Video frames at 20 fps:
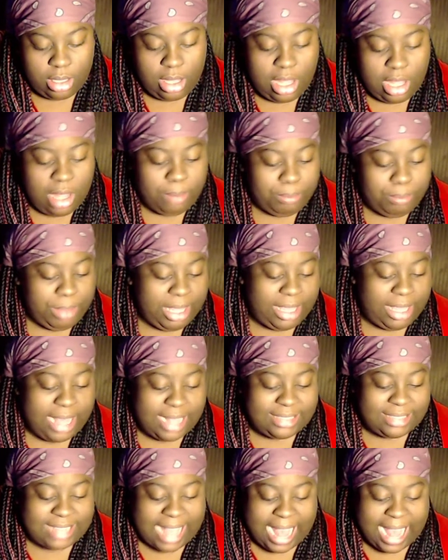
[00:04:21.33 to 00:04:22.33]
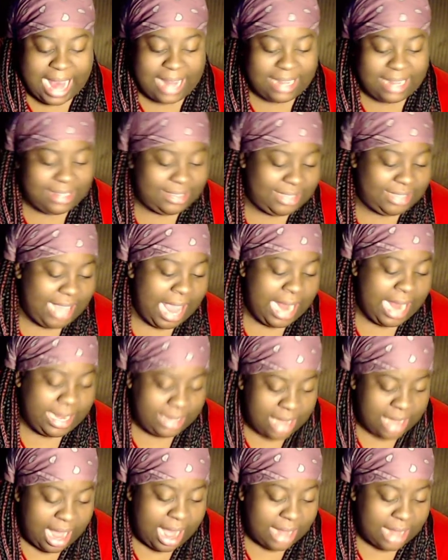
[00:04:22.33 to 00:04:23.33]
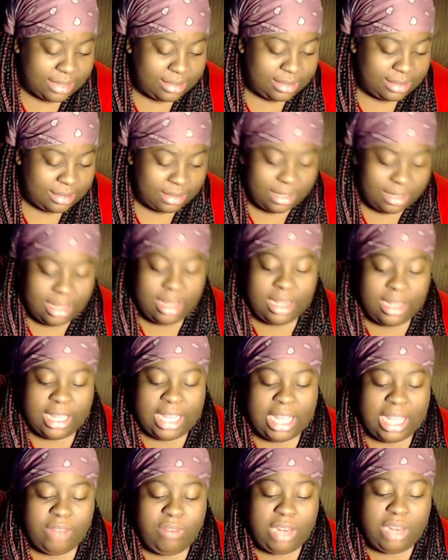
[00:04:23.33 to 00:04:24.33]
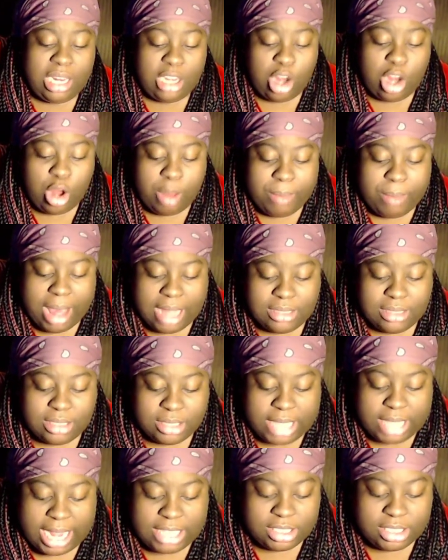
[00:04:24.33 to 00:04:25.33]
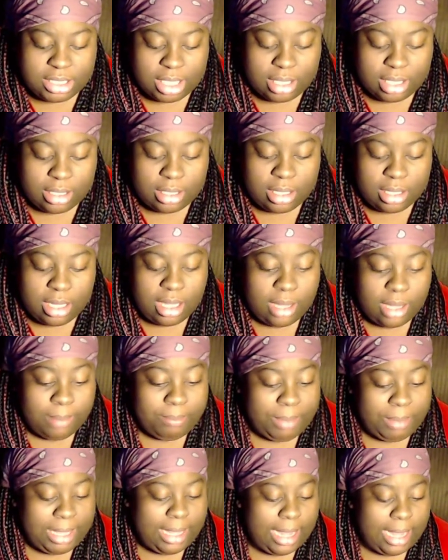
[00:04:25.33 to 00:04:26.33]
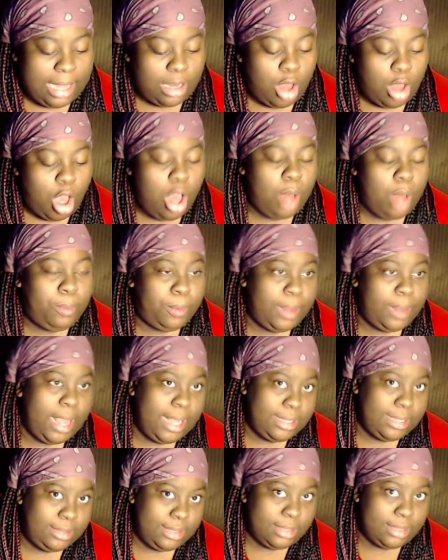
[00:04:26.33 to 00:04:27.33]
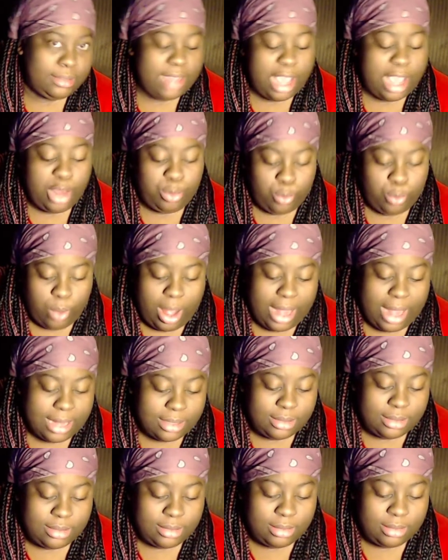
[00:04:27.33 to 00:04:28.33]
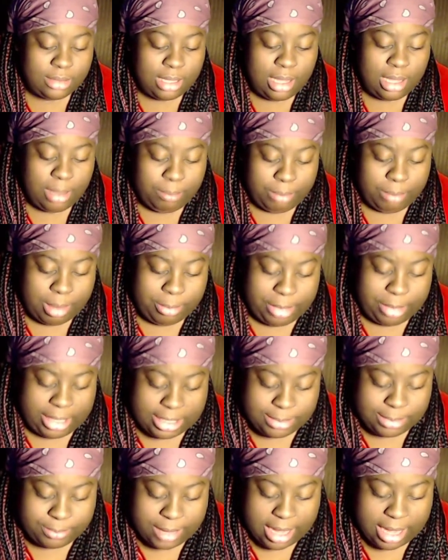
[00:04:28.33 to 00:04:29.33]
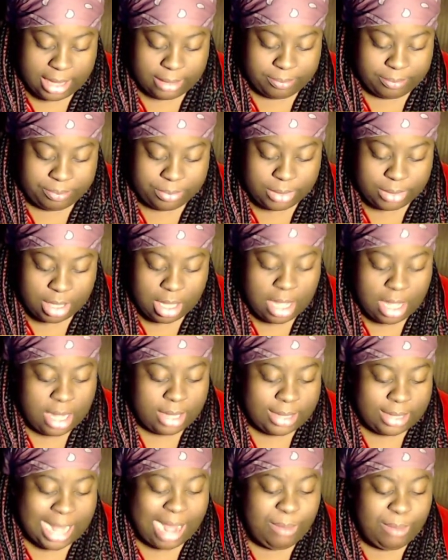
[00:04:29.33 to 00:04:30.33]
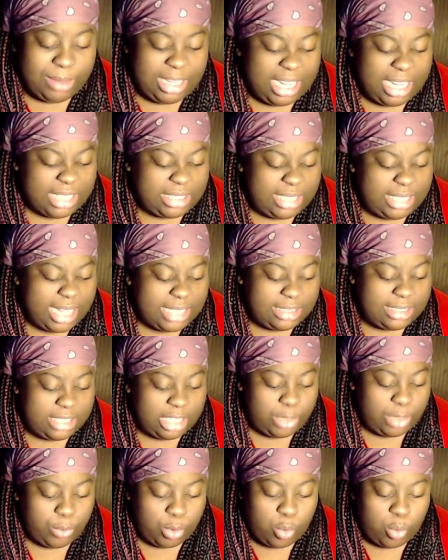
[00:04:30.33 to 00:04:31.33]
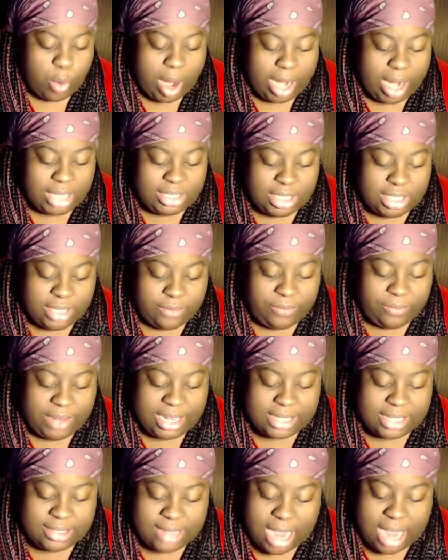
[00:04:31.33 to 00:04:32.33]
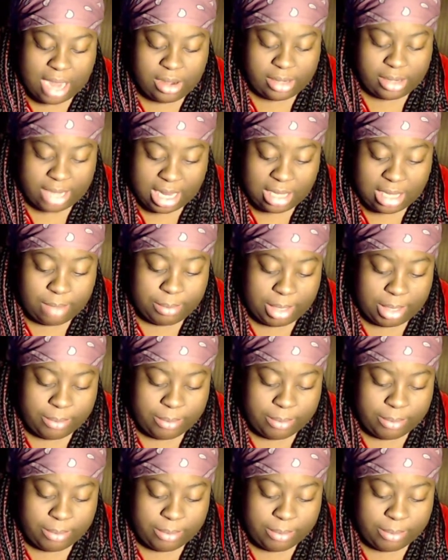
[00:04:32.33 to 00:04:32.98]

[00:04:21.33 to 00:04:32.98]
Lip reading: Because Alice cannot, even in her imagination, be in all places at once, Bibwood explained. Not with the intensity required to defeat a scattered enemy.